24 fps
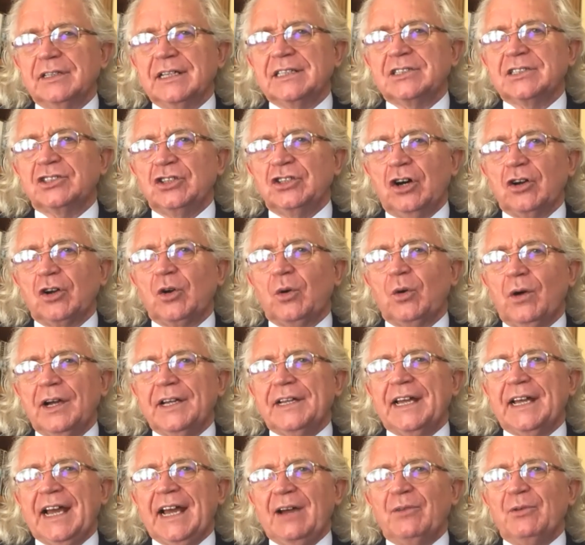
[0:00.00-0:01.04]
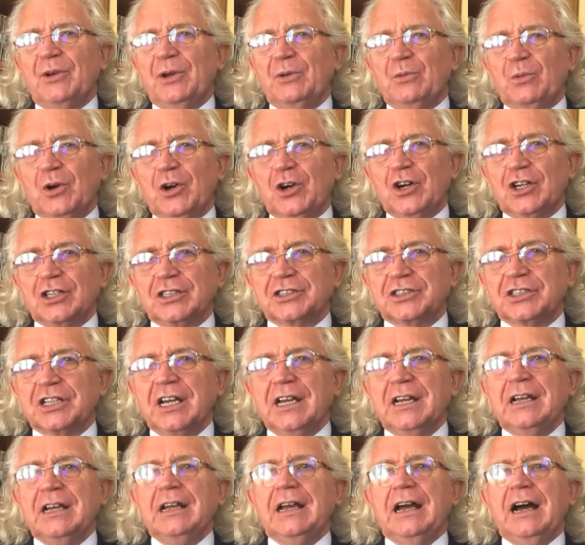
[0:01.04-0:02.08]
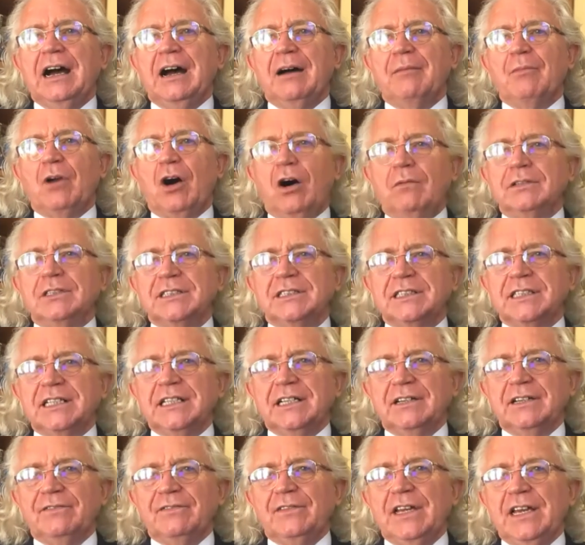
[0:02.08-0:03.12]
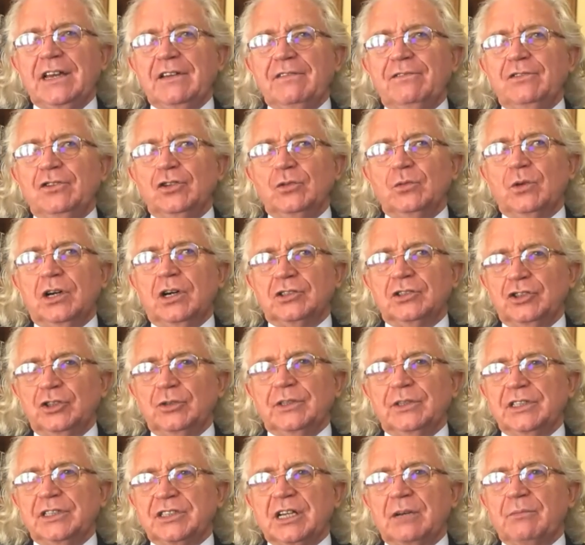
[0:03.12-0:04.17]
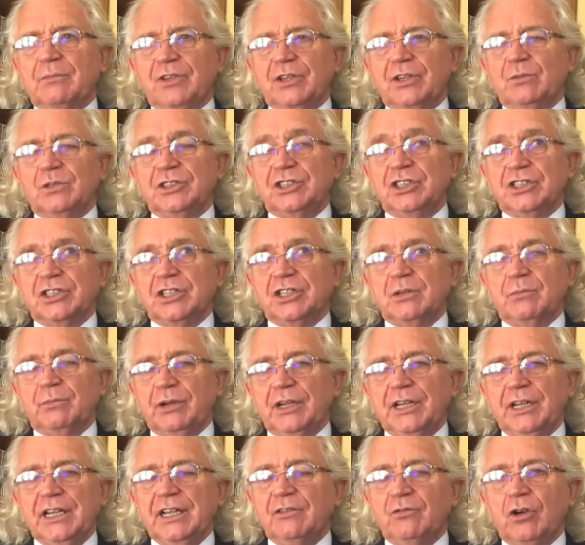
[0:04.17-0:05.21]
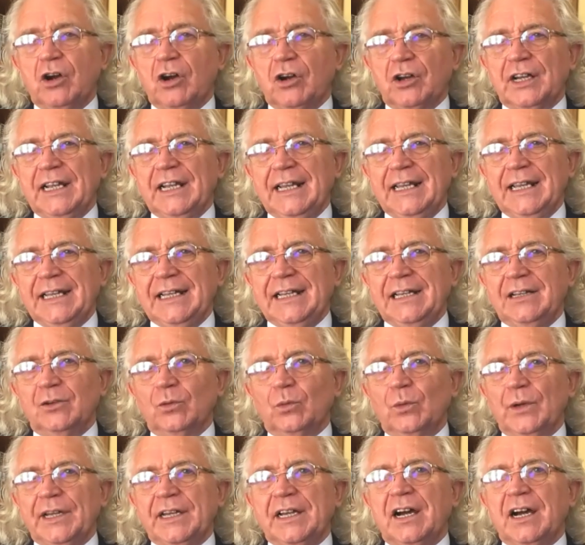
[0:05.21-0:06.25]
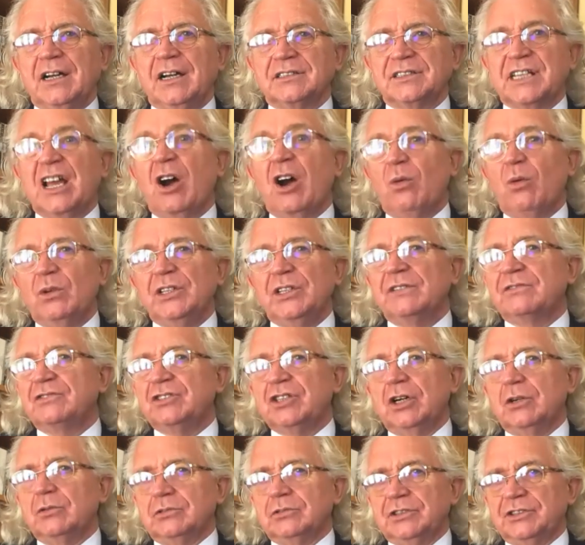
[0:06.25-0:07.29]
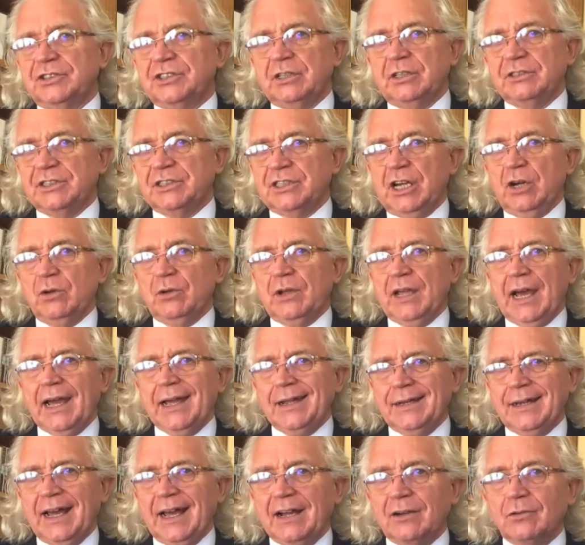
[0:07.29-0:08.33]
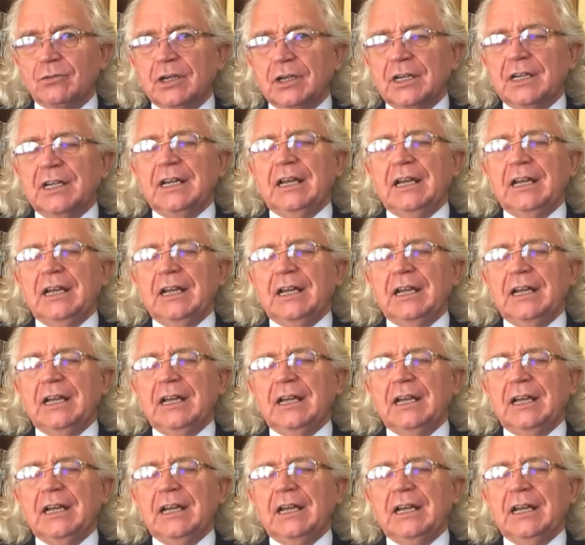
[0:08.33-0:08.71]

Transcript: That's not quite how it works. Obviously, if you are doing something which is completely wrong and illegal, we can't say, oh, well, you've told us, so it's okay now.